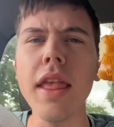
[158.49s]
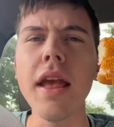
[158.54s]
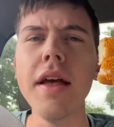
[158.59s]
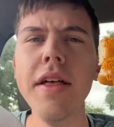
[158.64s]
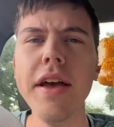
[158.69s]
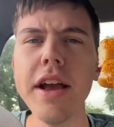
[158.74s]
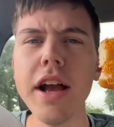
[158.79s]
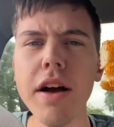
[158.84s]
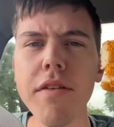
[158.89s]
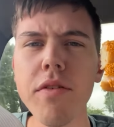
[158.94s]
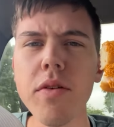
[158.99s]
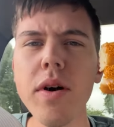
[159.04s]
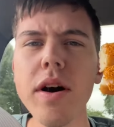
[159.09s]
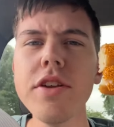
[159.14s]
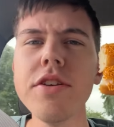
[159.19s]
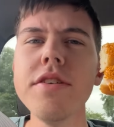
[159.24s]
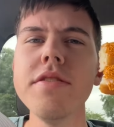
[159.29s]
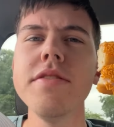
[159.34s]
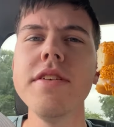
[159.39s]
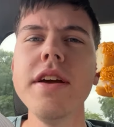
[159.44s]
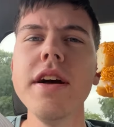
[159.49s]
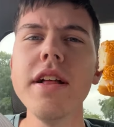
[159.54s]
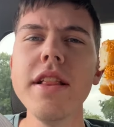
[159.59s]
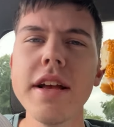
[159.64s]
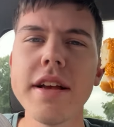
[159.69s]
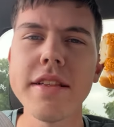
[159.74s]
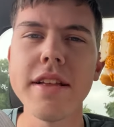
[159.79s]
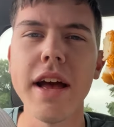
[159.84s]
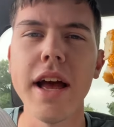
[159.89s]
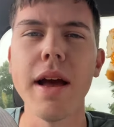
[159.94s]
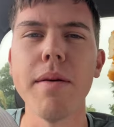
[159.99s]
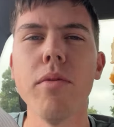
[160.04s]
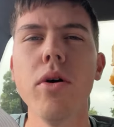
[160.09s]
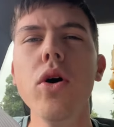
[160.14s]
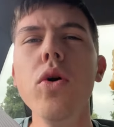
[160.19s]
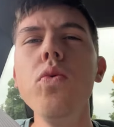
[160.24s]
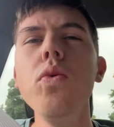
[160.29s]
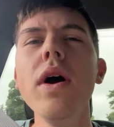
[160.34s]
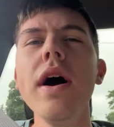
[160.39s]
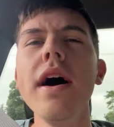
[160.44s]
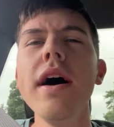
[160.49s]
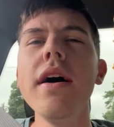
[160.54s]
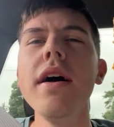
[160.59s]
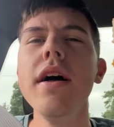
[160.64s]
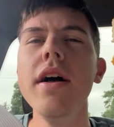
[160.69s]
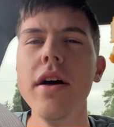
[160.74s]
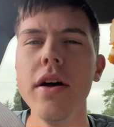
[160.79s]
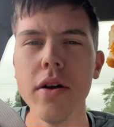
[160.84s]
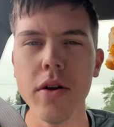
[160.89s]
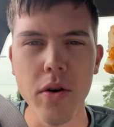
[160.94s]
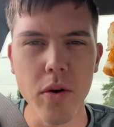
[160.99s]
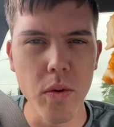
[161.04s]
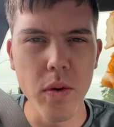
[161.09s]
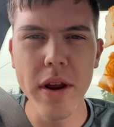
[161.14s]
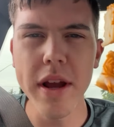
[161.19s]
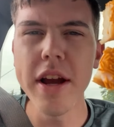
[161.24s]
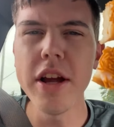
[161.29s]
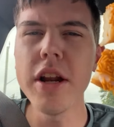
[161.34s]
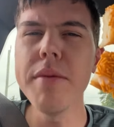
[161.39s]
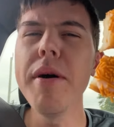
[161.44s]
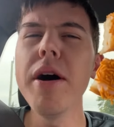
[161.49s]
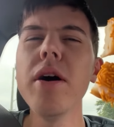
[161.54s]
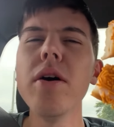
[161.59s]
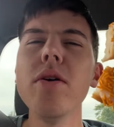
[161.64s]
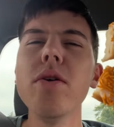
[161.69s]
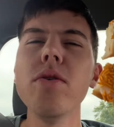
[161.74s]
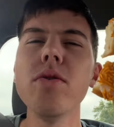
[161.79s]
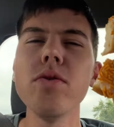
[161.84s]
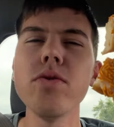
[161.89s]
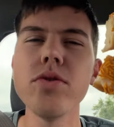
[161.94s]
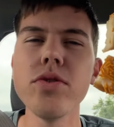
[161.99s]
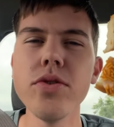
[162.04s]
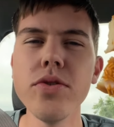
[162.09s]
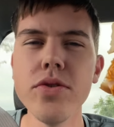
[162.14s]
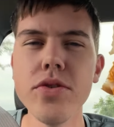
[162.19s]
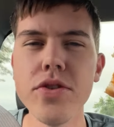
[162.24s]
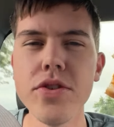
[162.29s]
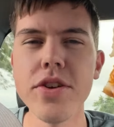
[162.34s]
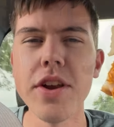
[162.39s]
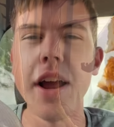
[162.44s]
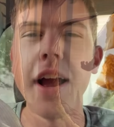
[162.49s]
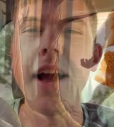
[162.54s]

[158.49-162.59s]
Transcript: thank you all for watching. See y'all next time. Hoorah! Wanna catch them all, monsters.